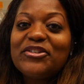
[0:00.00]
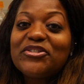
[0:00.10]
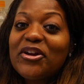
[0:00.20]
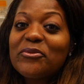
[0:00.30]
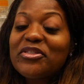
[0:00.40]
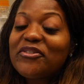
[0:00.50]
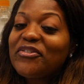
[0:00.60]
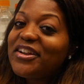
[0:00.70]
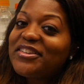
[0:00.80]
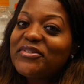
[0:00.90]
Share it with your
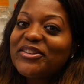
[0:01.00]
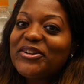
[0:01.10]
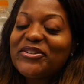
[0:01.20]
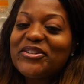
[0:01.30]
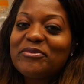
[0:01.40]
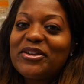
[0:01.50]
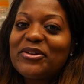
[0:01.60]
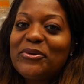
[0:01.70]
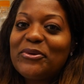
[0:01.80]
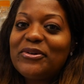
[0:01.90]
friends if you learned something
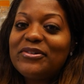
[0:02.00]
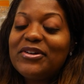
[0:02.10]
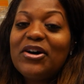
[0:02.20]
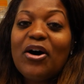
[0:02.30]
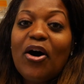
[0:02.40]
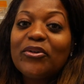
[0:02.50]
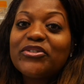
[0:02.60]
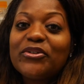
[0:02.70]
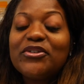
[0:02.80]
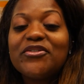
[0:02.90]
cool.
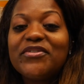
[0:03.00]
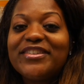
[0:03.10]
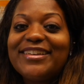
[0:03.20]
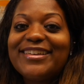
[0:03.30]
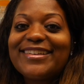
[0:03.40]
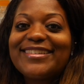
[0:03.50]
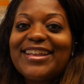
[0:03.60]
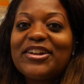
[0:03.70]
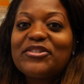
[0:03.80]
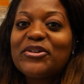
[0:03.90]
Also, you can visit
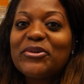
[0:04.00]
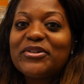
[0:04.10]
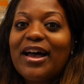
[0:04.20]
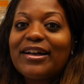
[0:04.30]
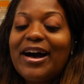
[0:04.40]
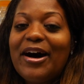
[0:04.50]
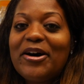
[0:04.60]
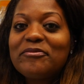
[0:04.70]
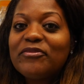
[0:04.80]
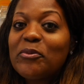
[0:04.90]

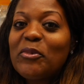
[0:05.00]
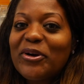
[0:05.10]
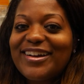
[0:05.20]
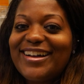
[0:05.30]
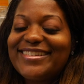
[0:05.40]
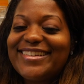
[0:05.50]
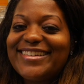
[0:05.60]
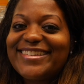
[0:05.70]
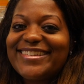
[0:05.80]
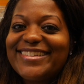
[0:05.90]
yesscienceshow.com for more
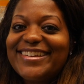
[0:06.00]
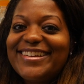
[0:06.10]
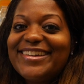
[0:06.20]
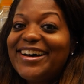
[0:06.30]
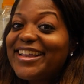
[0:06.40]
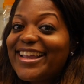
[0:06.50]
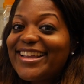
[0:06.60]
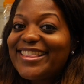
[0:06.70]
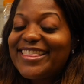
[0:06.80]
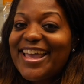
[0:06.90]
content.
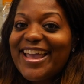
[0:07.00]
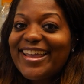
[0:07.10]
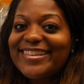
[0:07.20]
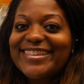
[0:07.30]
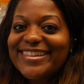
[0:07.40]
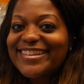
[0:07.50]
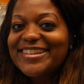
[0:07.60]
Again, thanks.